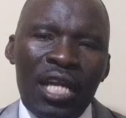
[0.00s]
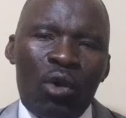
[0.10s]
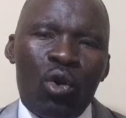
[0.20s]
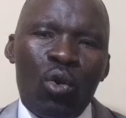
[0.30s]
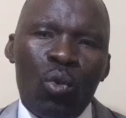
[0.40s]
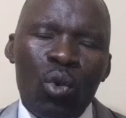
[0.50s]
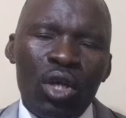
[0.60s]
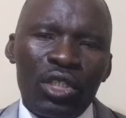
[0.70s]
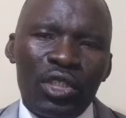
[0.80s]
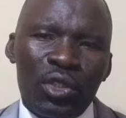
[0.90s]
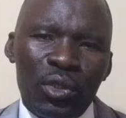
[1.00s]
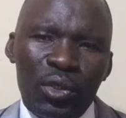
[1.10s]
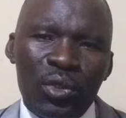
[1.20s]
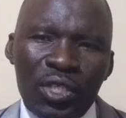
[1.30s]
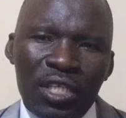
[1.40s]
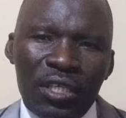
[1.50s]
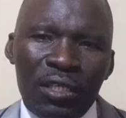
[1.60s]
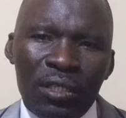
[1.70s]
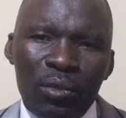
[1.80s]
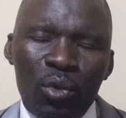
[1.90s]
Now, what do you see?
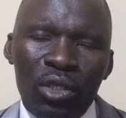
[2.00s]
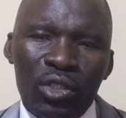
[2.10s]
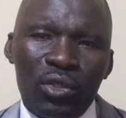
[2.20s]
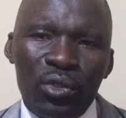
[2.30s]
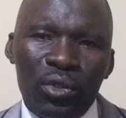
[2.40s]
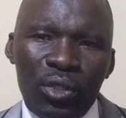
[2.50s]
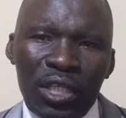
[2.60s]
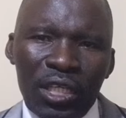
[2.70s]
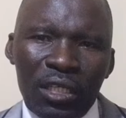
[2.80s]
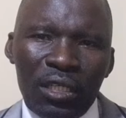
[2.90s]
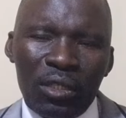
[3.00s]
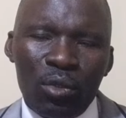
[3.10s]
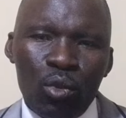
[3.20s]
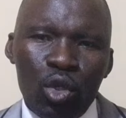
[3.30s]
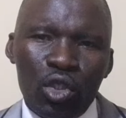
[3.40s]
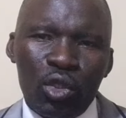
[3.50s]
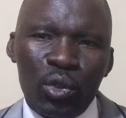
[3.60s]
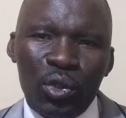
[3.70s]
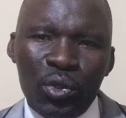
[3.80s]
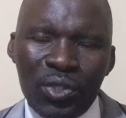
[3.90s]
What do you think? What
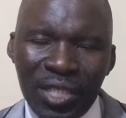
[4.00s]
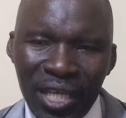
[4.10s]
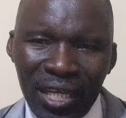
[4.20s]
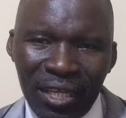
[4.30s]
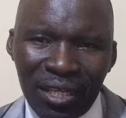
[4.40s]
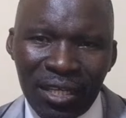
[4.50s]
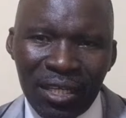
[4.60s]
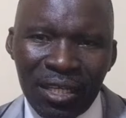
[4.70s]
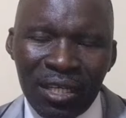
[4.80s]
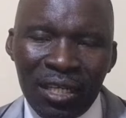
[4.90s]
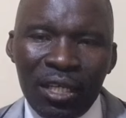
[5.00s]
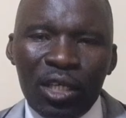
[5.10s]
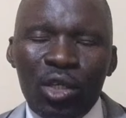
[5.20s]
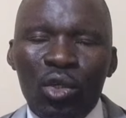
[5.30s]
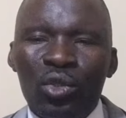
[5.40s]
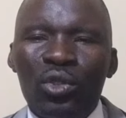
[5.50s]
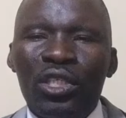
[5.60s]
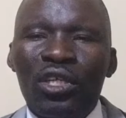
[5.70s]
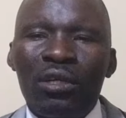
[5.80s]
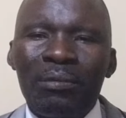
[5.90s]
do you say? Go to
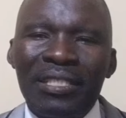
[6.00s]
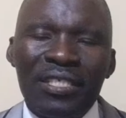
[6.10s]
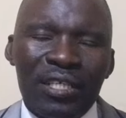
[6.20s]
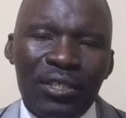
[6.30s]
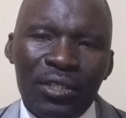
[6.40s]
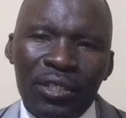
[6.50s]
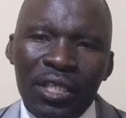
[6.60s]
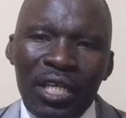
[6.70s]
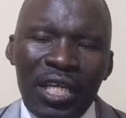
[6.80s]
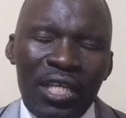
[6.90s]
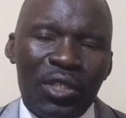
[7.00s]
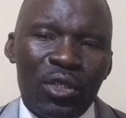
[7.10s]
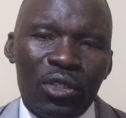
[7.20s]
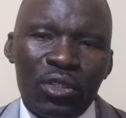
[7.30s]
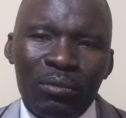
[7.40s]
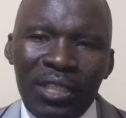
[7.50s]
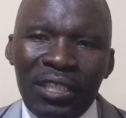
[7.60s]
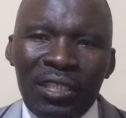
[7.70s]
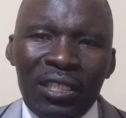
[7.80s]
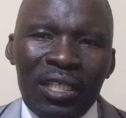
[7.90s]
the comment section and talk to me.
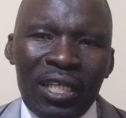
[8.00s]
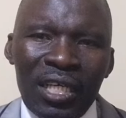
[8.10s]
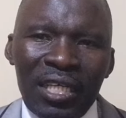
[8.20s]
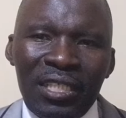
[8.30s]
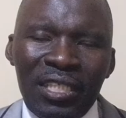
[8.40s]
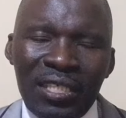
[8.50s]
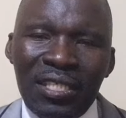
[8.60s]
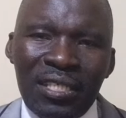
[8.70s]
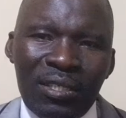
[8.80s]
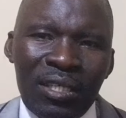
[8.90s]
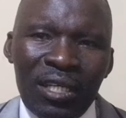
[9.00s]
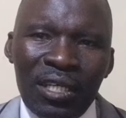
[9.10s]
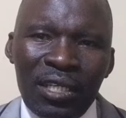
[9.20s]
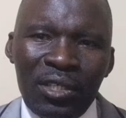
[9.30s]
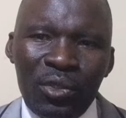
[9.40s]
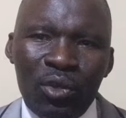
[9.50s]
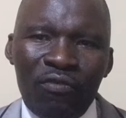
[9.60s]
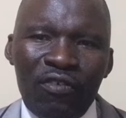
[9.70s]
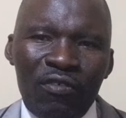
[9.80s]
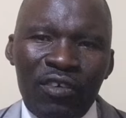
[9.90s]
And this is your
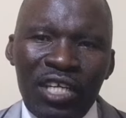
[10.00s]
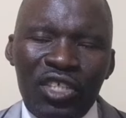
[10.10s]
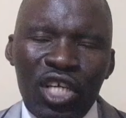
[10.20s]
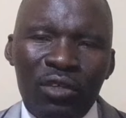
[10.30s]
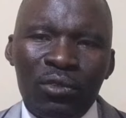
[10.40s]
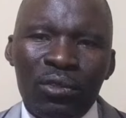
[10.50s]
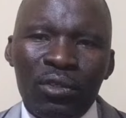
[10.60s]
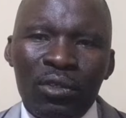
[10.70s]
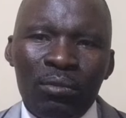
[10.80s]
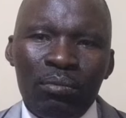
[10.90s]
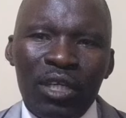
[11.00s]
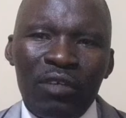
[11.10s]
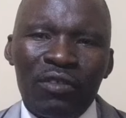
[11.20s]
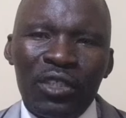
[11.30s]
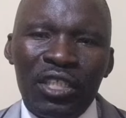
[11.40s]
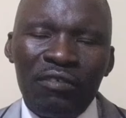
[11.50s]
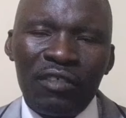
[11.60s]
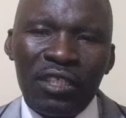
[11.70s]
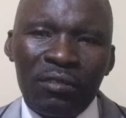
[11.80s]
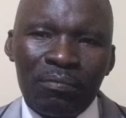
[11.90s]
favorite channel, Blayboy
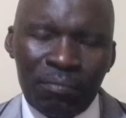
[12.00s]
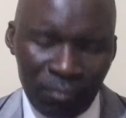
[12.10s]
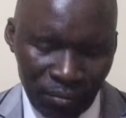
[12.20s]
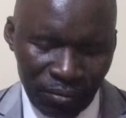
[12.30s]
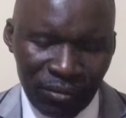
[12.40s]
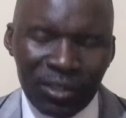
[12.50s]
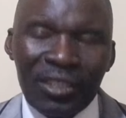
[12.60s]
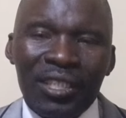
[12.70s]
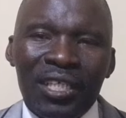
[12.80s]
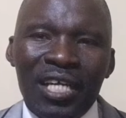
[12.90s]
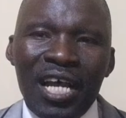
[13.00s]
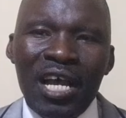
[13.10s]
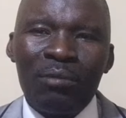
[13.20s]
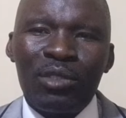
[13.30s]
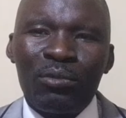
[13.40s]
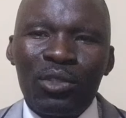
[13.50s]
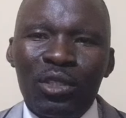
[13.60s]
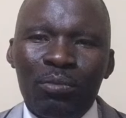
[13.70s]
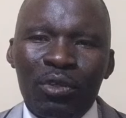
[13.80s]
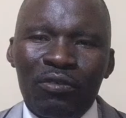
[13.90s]
TV. I'm
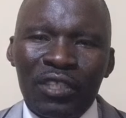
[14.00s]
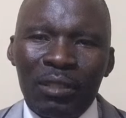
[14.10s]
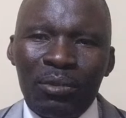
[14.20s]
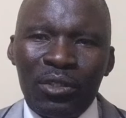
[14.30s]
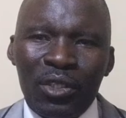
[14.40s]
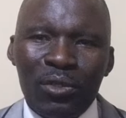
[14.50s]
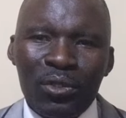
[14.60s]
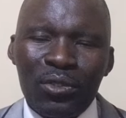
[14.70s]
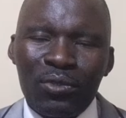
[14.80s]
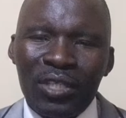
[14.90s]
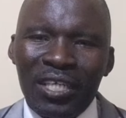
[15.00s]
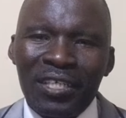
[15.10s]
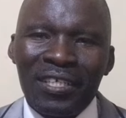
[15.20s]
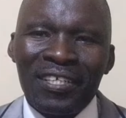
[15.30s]
Timothy Profitable, your host today.